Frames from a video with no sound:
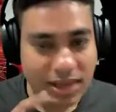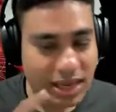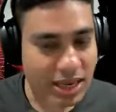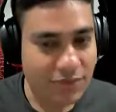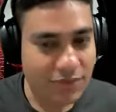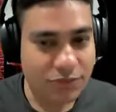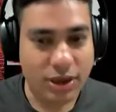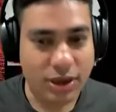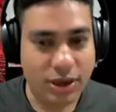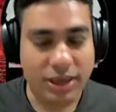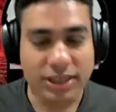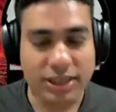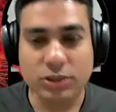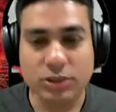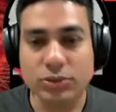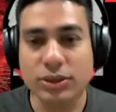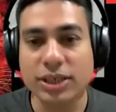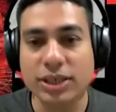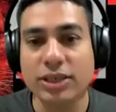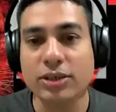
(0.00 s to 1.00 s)
If you are a
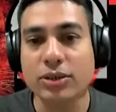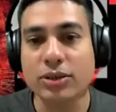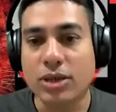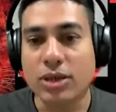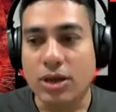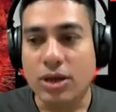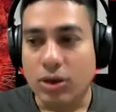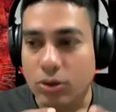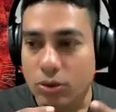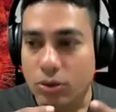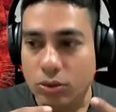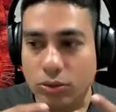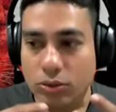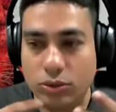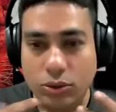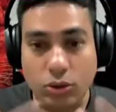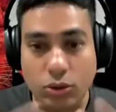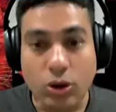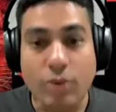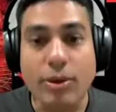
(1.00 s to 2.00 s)
student who
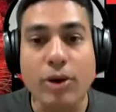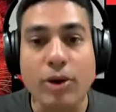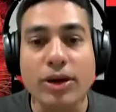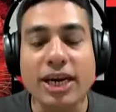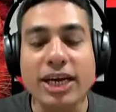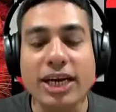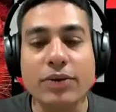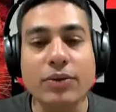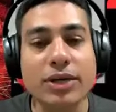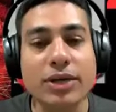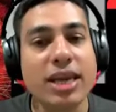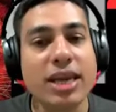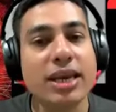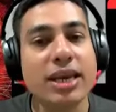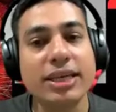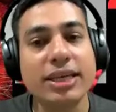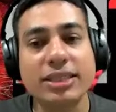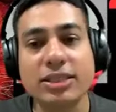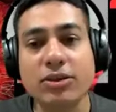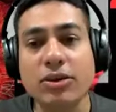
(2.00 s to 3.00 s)
know about networking,
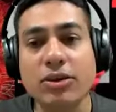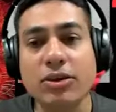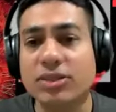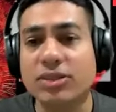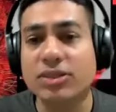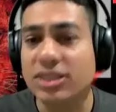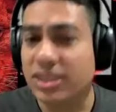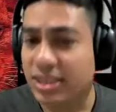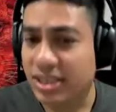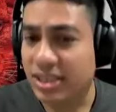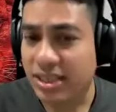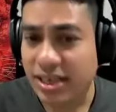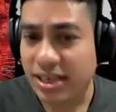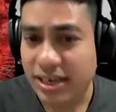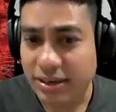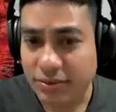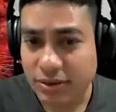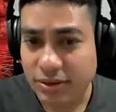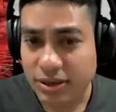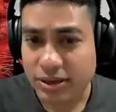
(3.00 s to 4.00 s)
let's say you're on CCNA
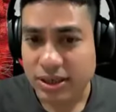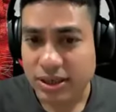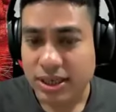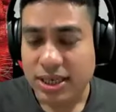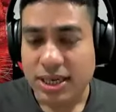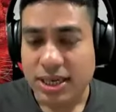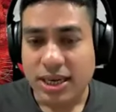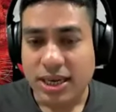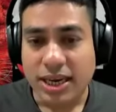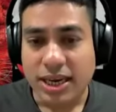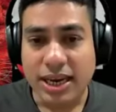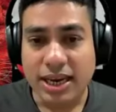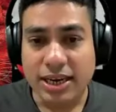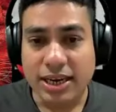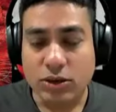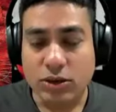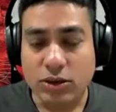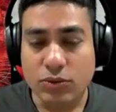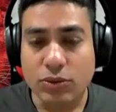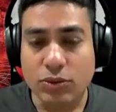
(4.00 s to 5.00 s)
level,
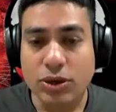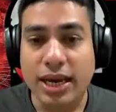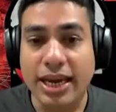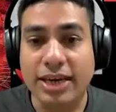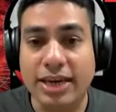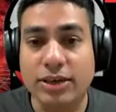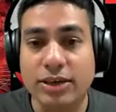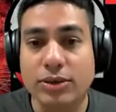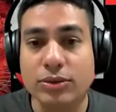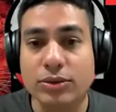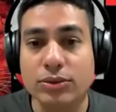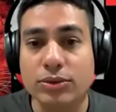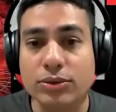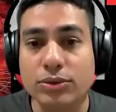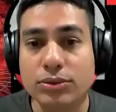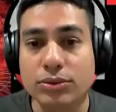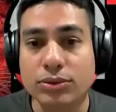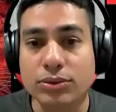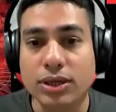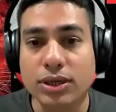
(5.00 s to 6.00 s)
and you would like
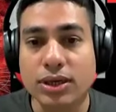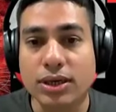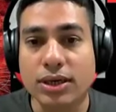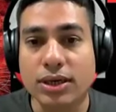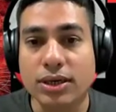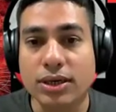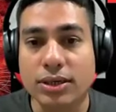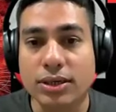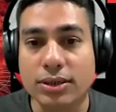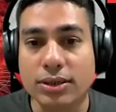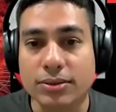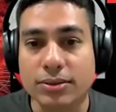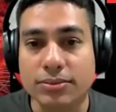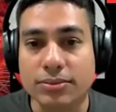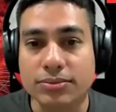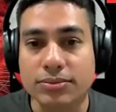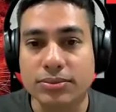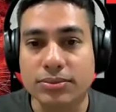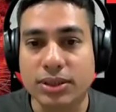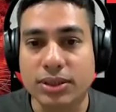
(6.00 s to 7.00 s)
to
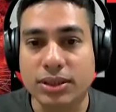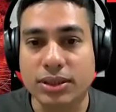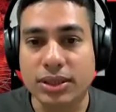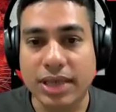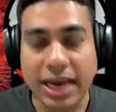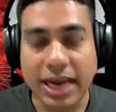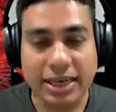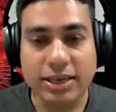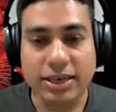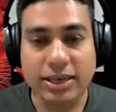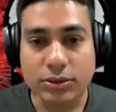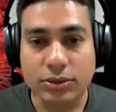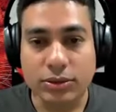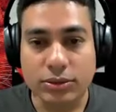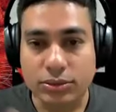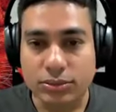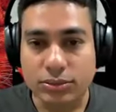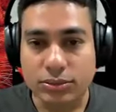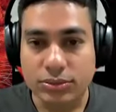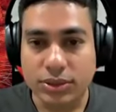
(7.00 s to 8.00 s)
get
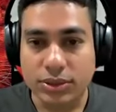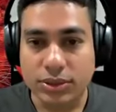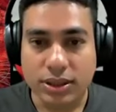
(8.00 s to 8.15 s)
to